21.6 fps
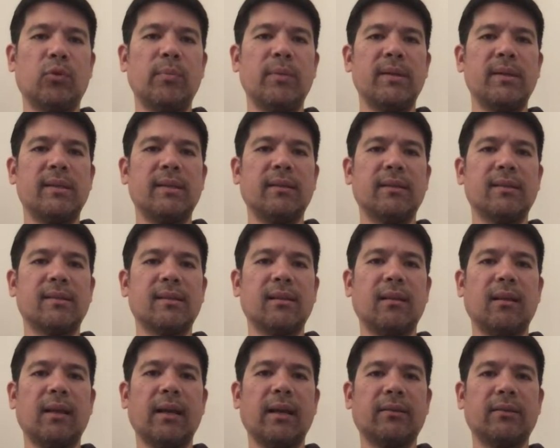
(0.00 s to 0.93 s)
missing the
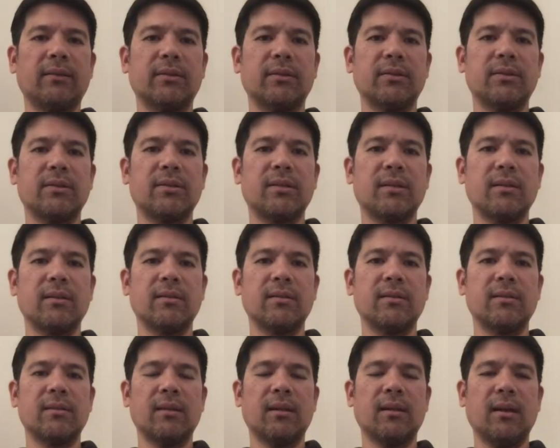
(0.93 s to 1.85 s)
selectors because